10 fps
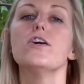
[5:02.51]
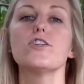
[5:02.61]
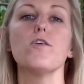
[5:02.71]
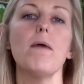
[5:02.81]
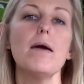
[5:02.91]

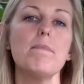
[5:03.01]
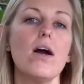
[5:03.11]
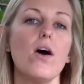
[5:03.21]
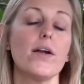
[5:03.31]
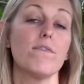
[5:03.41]
so it might be
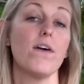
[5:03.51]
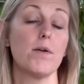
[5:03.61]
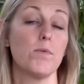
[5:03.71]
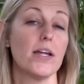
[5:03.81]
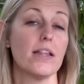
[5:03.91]
hard to
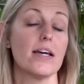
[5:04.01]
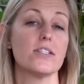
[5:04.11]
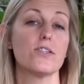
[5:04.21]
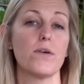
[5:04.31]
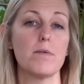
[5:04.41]
find one that's
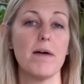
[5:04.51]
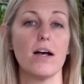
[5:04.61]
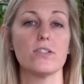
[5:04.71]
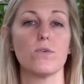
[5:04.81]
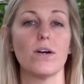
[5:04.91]
three
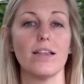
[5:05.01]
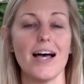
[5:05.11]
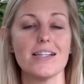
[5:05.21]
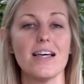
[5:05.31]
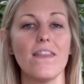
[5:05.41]
pounds or
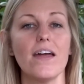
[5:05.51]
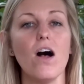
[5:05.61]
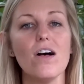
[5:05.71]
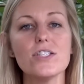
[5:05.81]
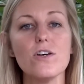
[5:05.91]
less. And then
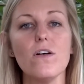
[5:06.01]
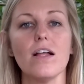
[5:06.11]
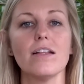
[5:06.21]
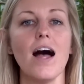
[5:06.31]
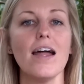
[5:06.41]
also, a
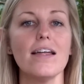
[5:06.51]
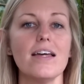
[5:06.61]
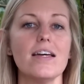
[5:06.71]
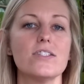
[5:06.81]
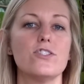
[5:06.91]
lot of
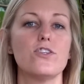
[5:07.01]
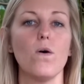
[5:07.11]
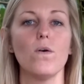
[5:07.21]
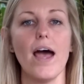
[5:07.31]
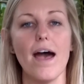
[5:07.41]
these
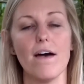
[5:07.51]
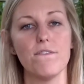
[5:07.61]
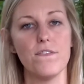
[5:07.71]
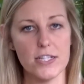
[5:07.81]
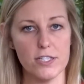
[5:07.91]
don't have
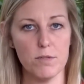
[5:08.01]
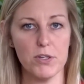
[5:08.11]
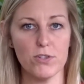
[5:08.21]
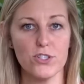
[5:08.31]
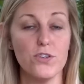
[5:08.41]

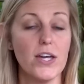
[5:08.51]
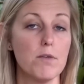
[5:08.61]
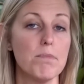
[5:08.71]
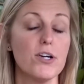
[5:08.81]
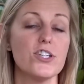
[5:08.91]
vestibules. You can
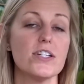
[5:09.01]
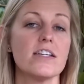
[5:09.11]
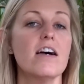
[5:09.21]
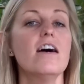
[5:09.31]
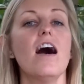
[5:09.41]
purchase
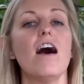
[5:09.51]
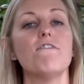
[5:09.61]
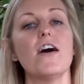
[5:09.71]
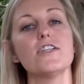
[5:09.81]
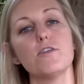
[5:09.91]
a
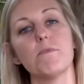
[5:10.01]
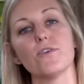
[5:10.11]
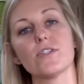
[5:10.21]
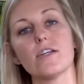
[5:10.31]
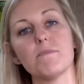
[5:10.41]

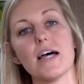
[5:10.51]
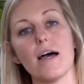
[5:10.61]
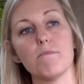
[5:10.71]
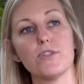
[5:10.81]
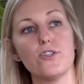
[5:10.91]
vestibule
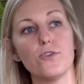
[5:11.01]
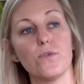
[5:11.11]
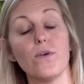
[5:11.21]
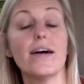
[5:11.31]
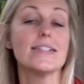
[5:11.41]
sometimes
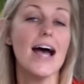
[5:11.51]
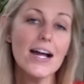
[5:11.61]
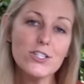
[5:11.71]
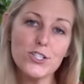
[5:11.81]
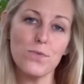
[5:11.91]
to
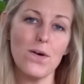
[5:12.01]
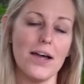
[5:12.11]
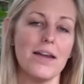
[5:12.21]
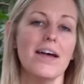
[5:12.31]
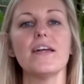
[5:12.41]
attach to
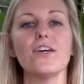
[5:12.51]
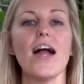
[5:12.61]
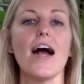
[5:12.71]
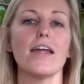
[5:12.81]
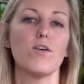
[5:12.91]
one, but then you're
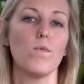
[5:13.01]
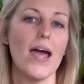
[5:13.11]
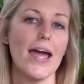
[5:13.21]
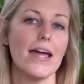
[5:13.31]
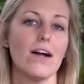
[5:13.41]
adding
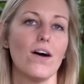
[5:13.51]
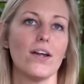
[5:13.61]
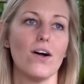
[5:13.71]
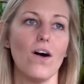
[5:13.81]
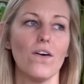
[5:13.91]
weight on
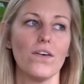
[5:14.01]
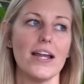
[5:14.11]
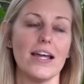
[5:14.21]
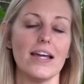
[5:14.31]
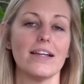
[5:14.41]
an
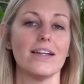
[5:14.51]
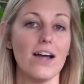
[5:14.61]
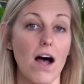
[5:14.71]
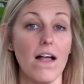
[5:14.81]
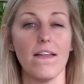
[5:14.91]
already
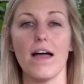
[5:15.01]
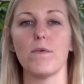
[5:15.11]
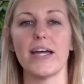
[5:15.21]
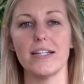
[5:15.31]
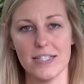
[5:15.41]
not
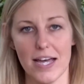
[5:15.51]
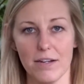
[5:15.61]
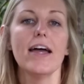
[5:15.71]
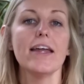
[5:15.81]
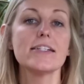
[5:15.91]
lightweight tent.
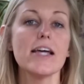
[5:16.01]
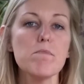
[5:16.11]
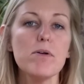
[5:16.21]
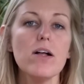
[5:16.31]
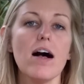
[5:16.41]
An
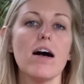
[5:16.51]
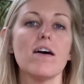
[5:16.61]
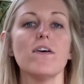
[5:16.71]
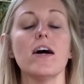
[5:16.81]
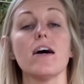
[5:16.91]
example
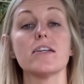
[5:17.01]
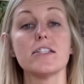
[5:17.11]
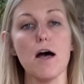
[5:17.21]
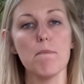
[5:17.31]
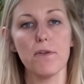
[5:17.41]
of a
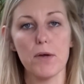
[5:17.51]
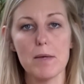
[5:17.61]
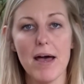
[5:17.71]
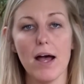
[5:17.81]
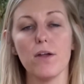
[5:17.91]
sub
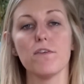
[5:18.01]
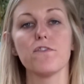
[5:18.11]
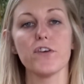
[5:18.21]
three pound